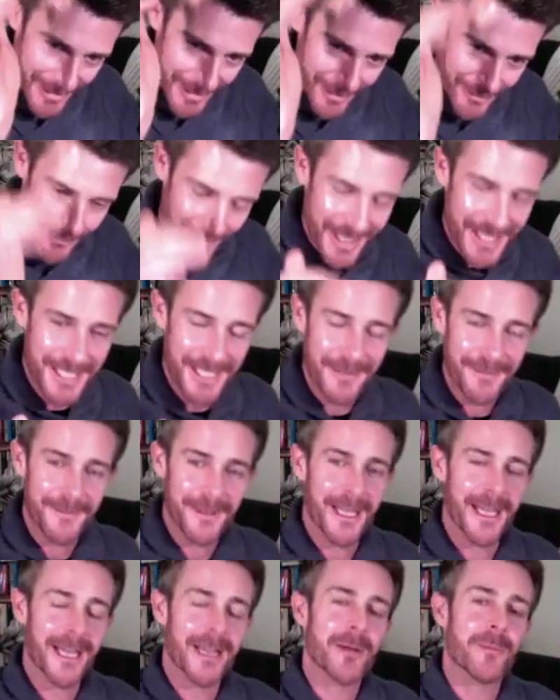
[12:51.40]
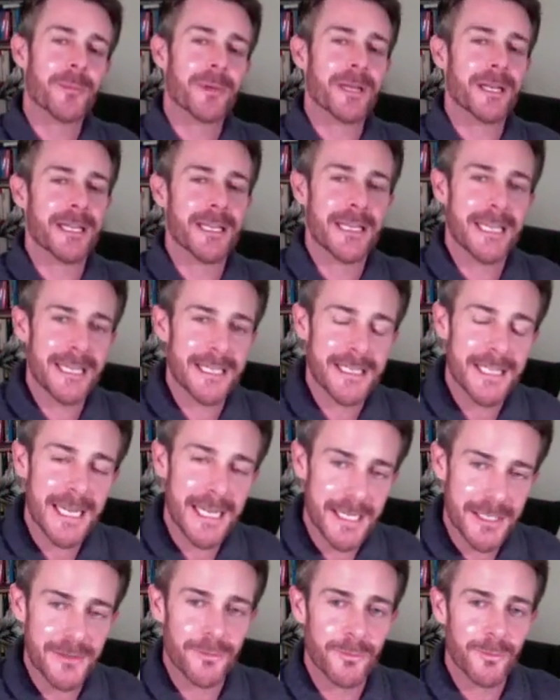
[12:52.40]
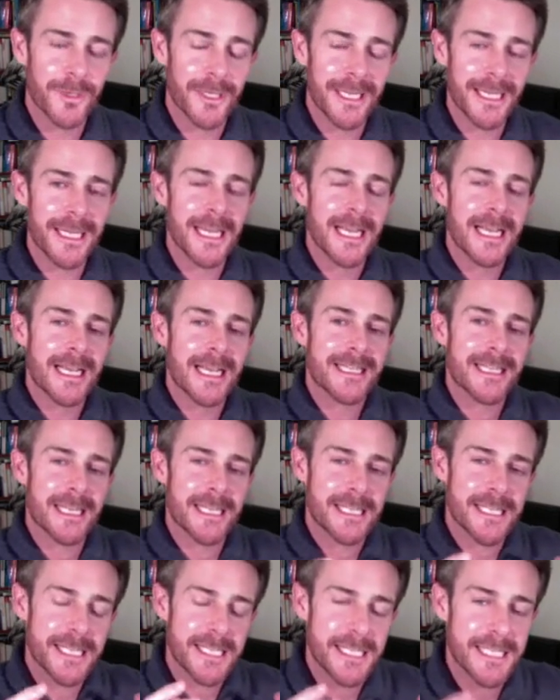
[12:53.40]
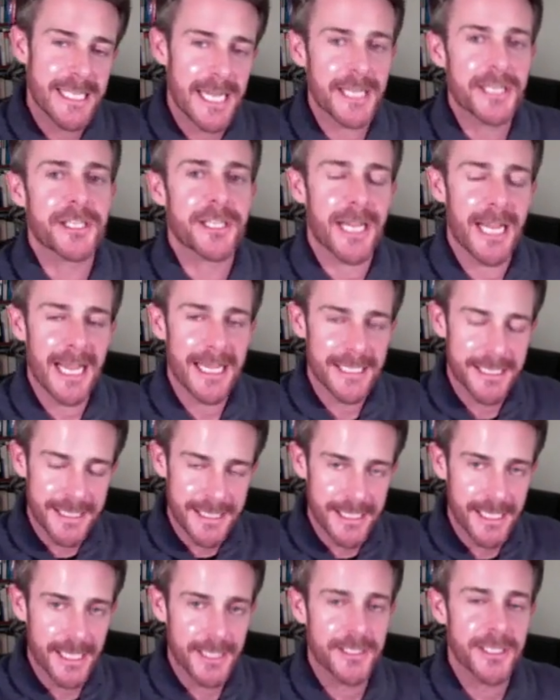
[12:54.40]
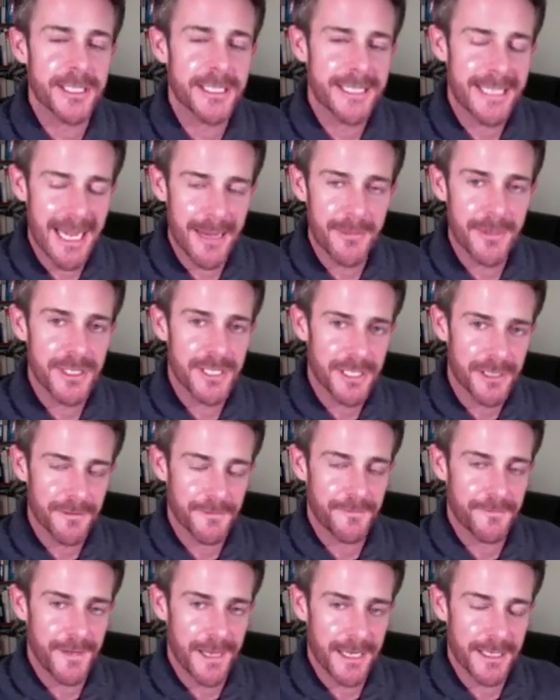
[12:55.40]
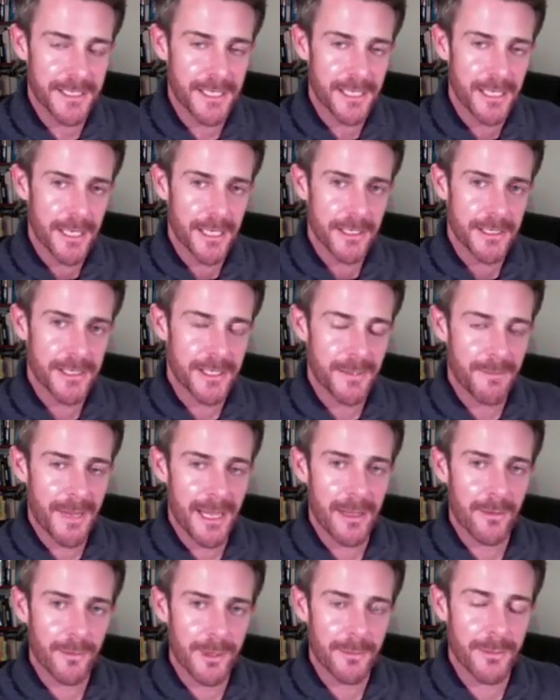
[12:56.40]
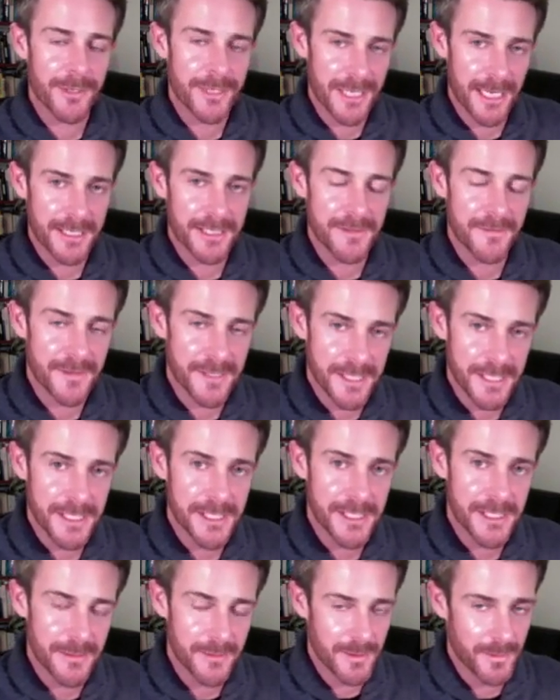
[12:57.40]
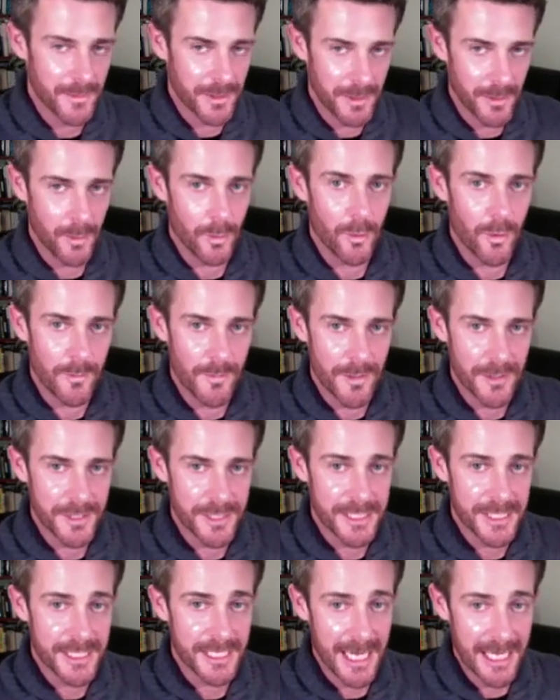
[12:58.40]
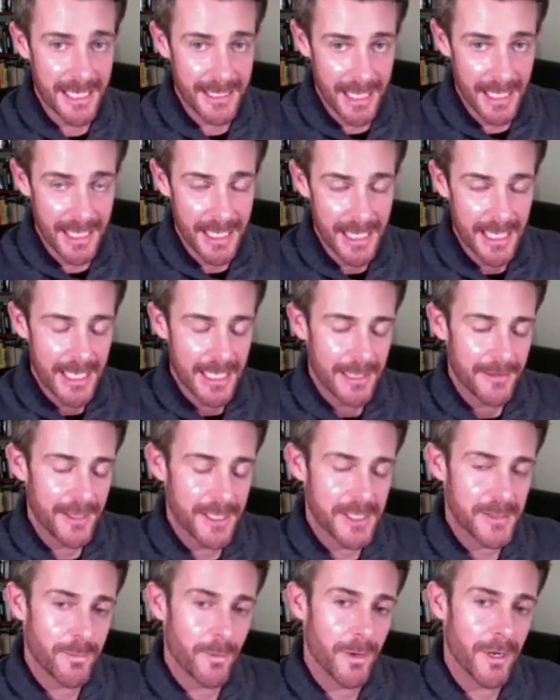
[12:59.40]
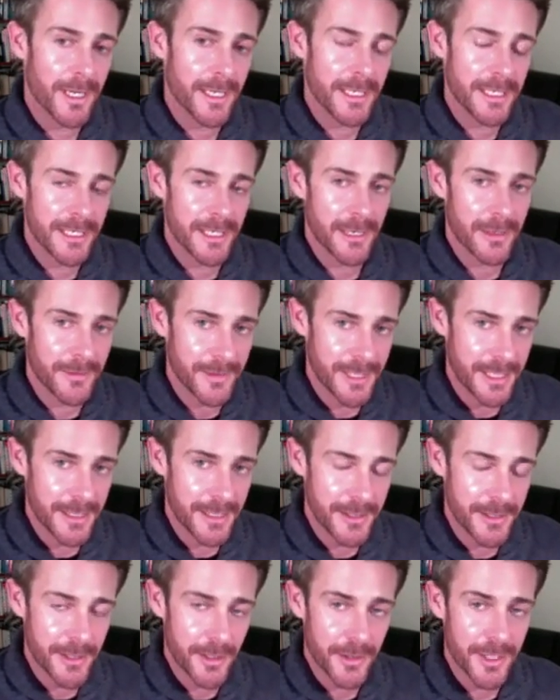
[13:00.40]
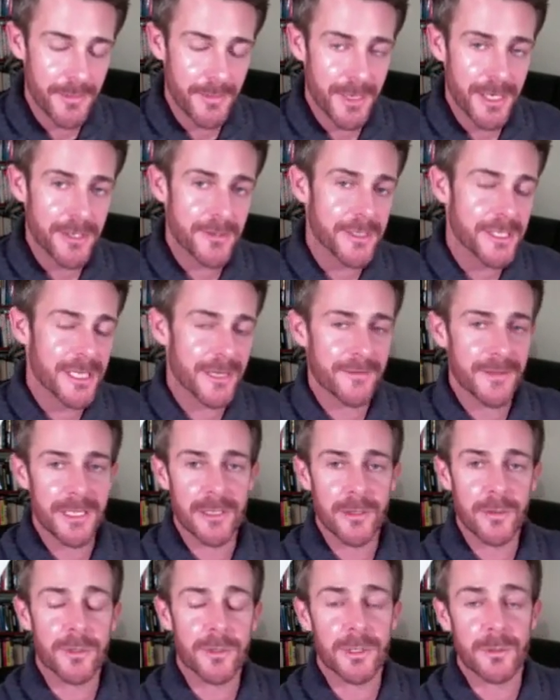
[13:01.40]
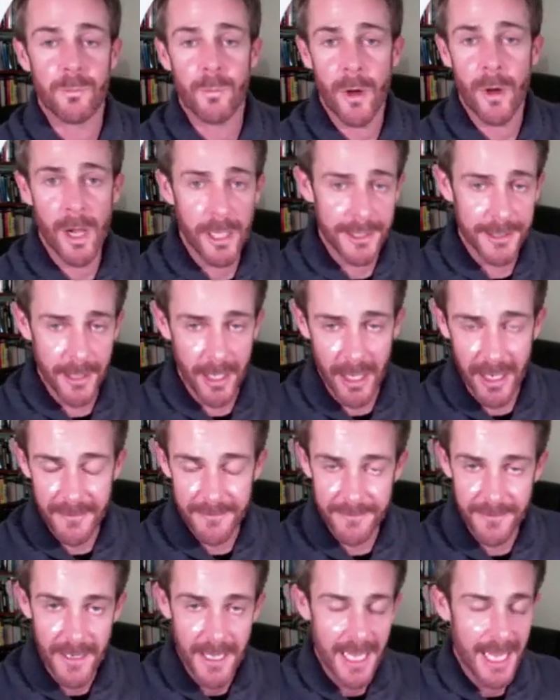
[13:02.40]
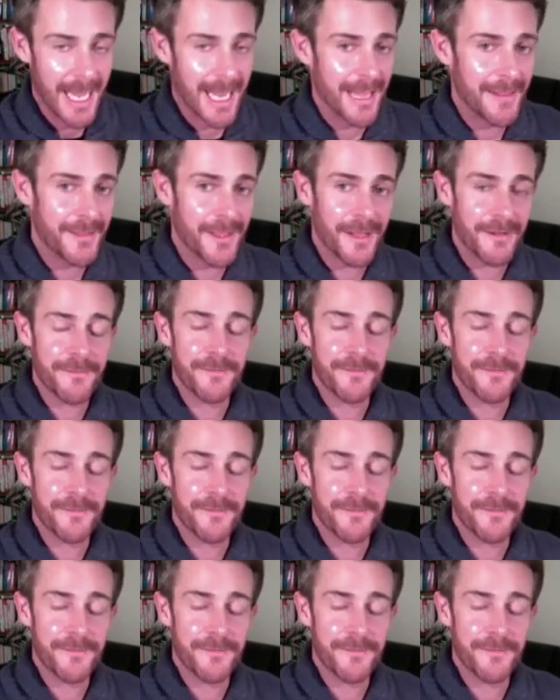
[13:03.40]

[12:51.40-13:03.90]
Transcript: aggressive there, but it it's really does such has such a damaging effect to the male reproductive system that we could almost say that. And that's why you know the, the documentaries and everything look at wildlife and